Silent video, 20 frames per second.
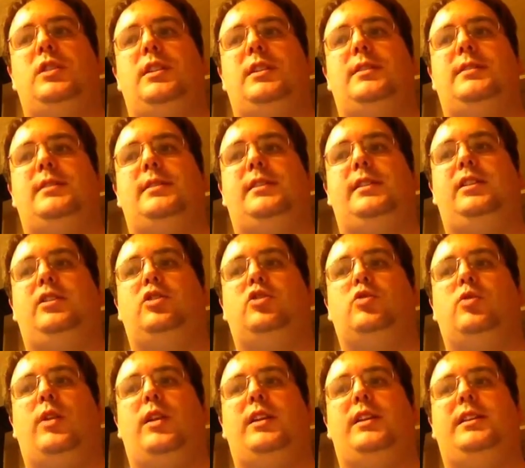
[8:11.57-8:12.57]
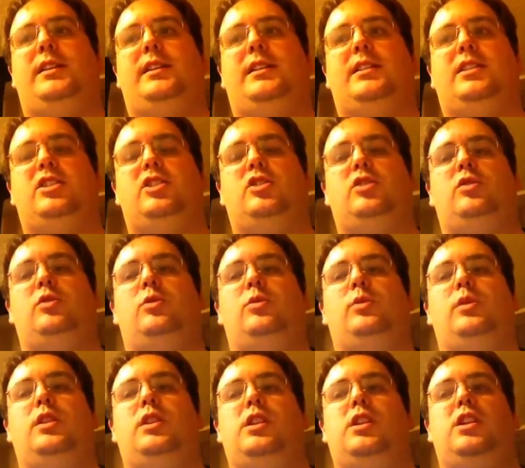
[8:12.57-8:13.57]
as the leader, trying to get
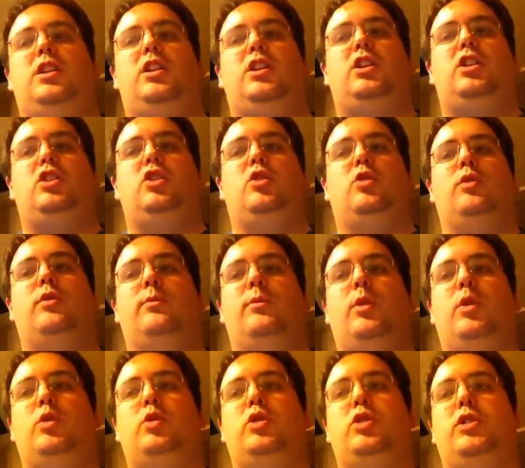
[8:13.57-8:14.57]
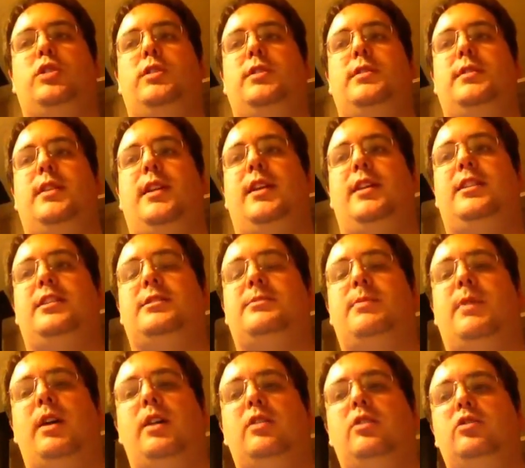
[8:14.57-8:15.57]
to your emotions and
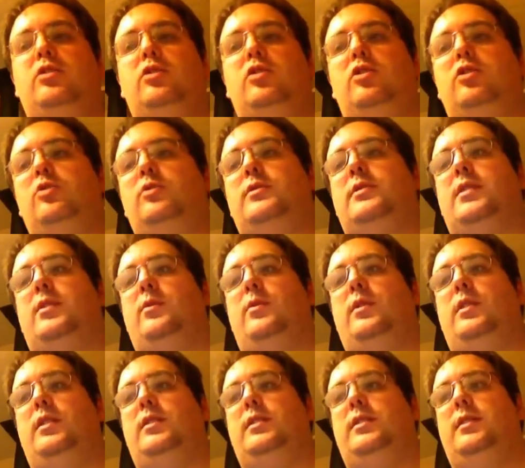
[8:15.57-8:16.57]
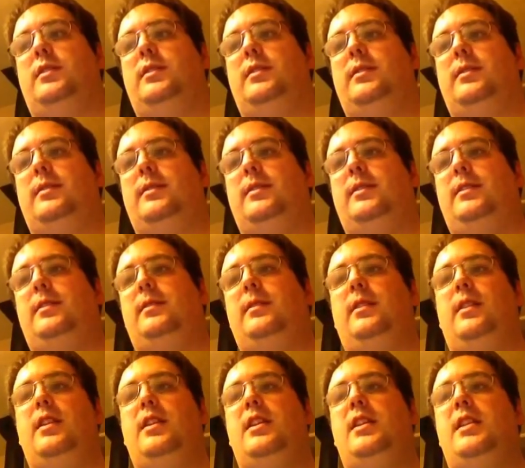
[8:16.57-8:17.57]
inspire you to do as I want. Okay.
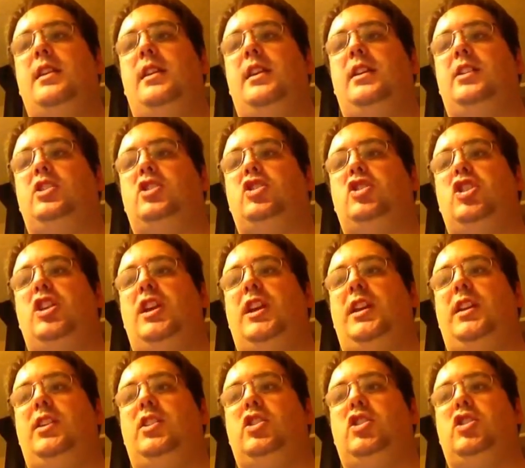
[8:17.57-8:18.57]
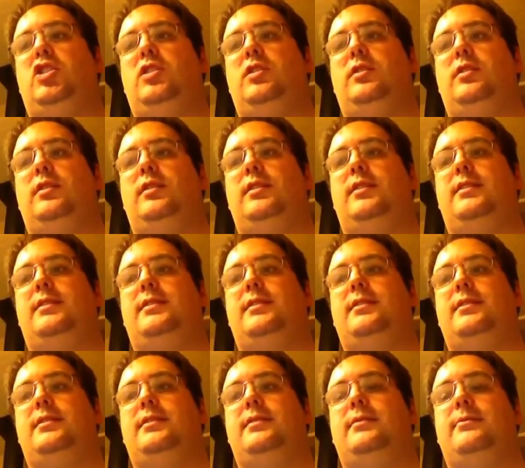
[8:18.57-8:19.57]
Exchange. This
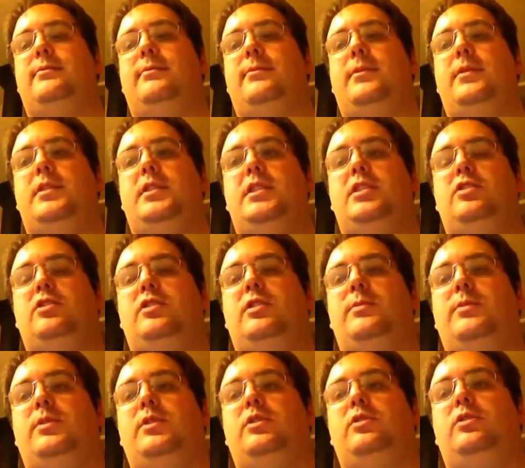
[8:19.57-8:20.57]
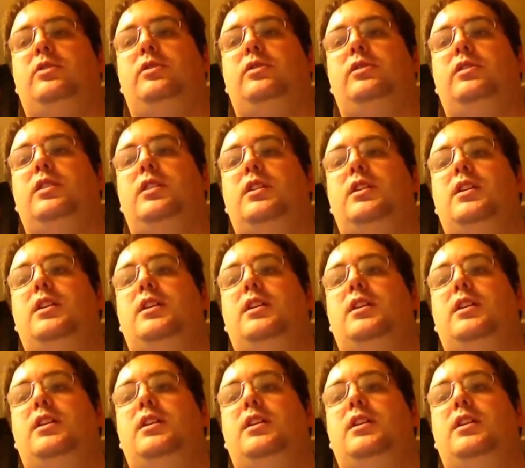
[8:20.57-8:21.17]
is your typical